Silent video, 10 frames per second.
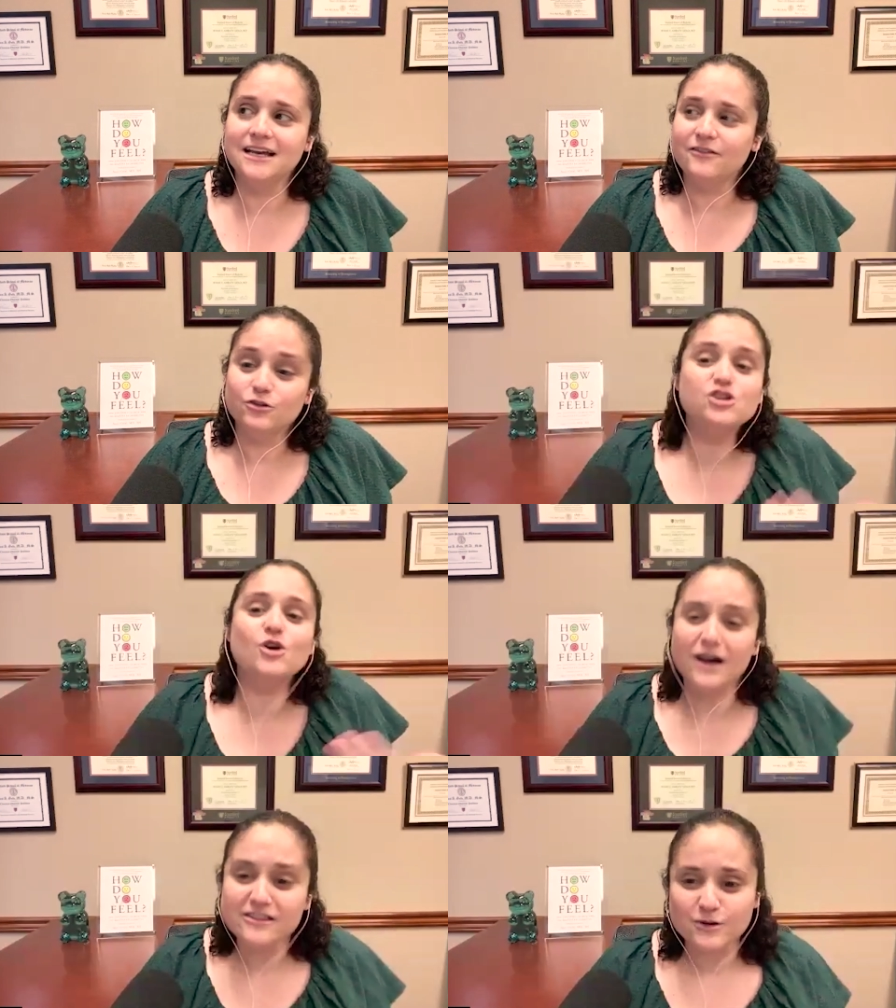there's no
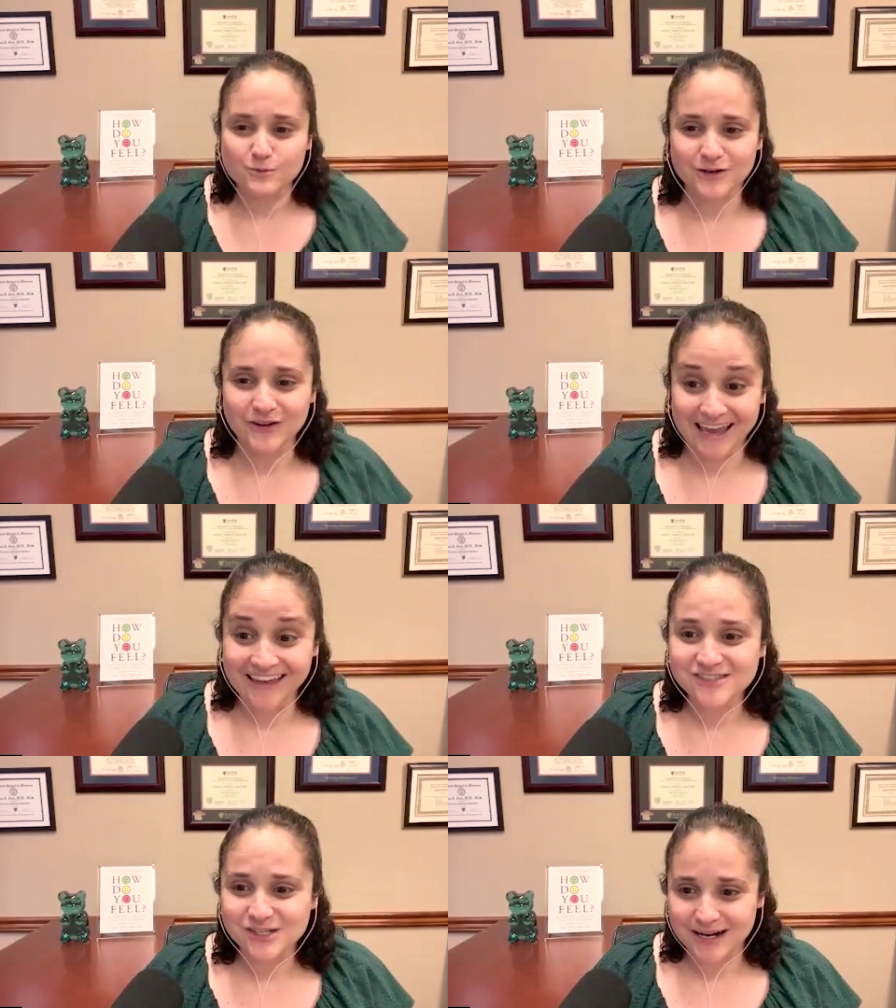other real
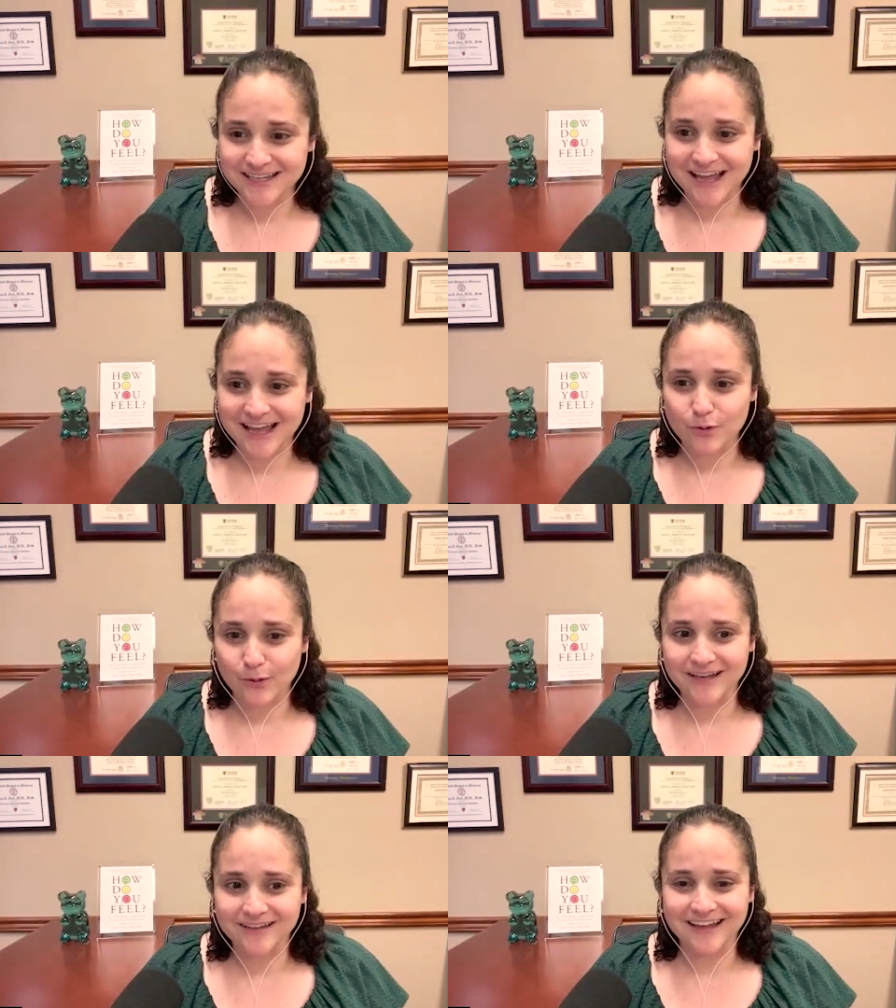answer at that
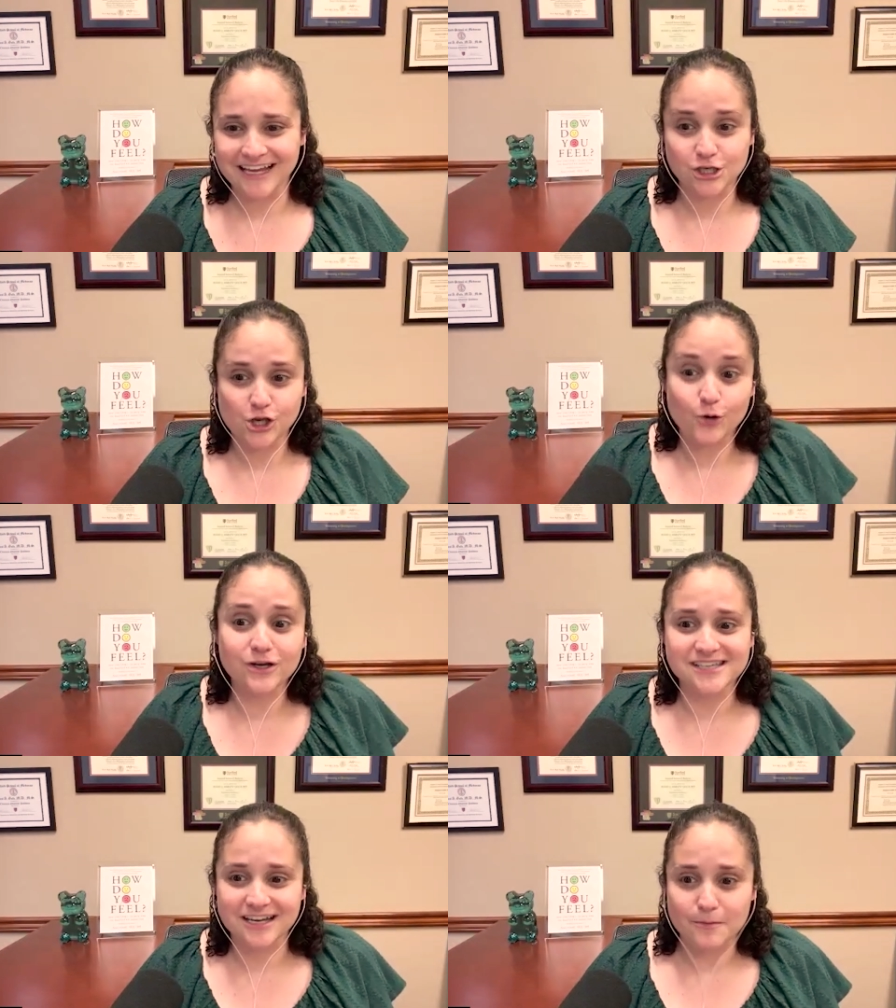point. Like yoga
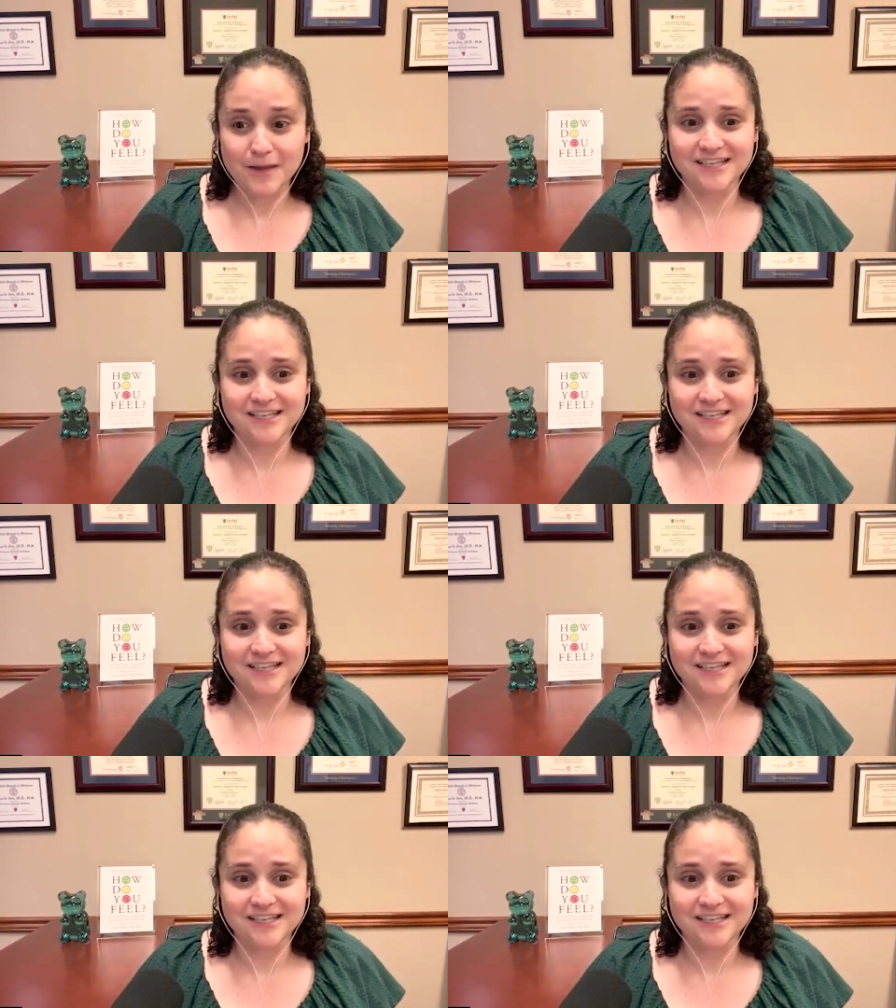is going to make